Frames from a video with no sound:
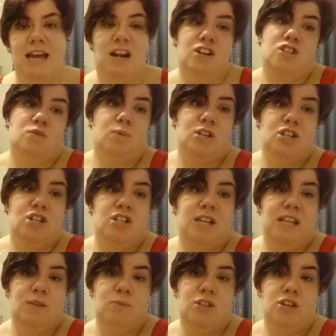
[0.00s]
And I just wanted to
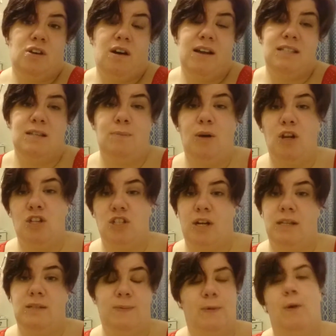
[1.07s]
share them with you guys and
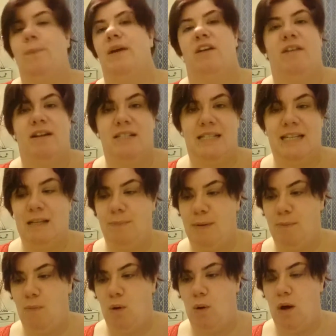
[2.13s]
apologise for not being around a little
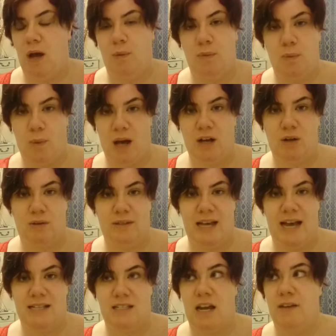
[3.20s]
bit more. I will work on
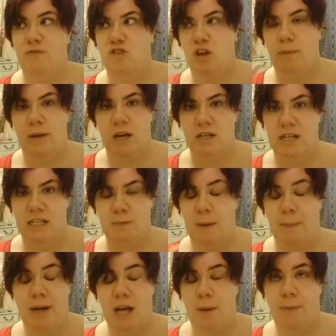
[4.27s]
that. I have so many ideas
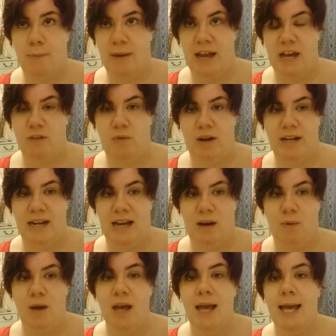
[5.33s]
bubbling up in my head right
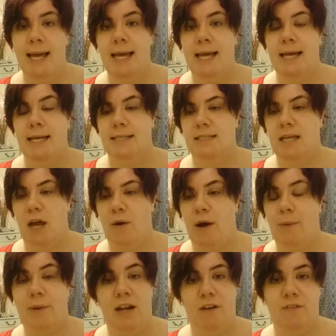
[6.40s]
now. So
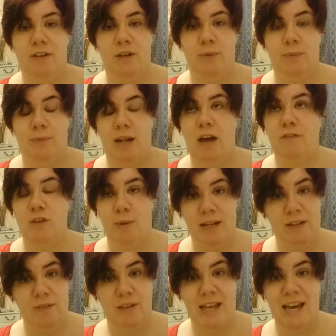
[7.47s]
I will love you and
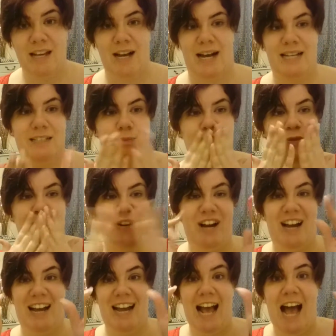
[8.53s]
leave you there, guys.
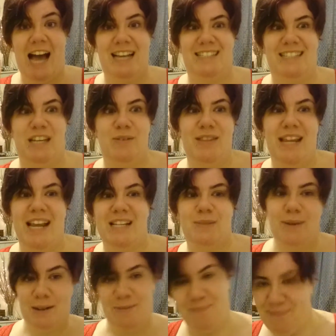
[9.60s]
I'll see you in the
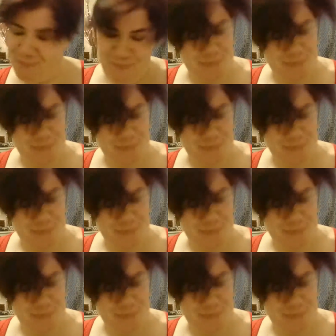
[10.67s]
next one.